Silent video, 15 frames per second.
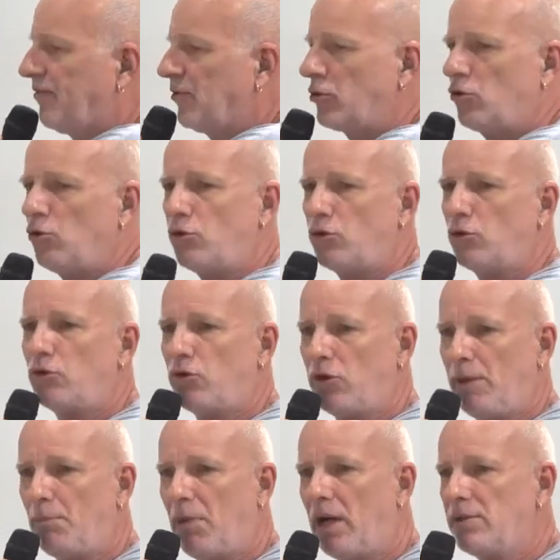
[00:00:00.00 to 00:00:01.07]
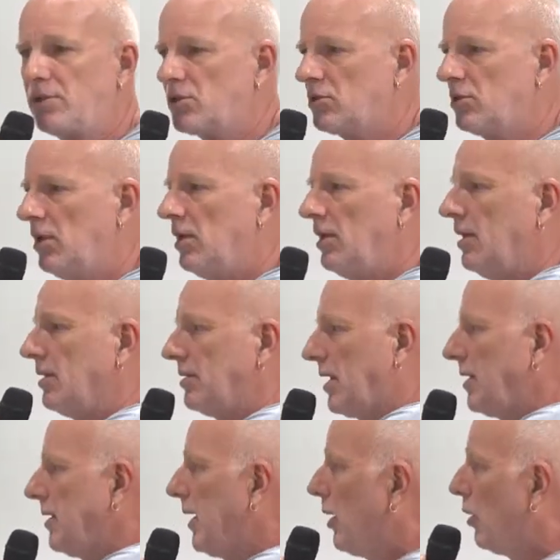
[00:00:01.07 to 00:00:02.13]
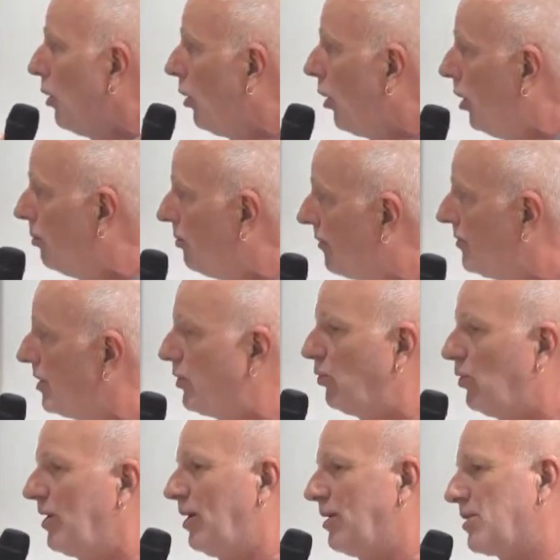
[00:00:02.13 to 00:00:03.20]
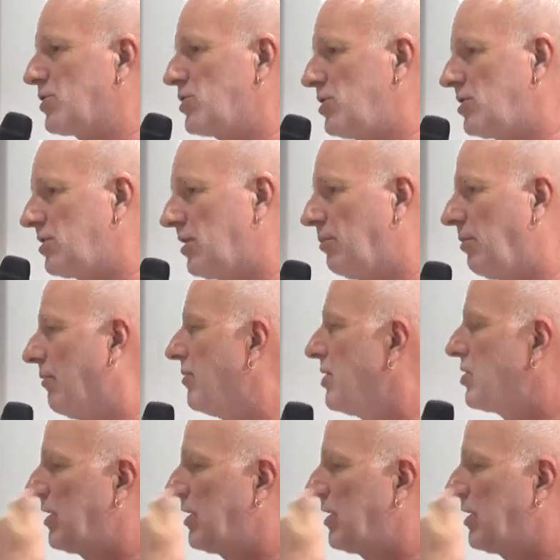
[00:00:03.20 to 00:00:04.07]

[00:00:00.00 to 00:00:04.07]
for 2 to 3 months. Then they go home and we do another system and we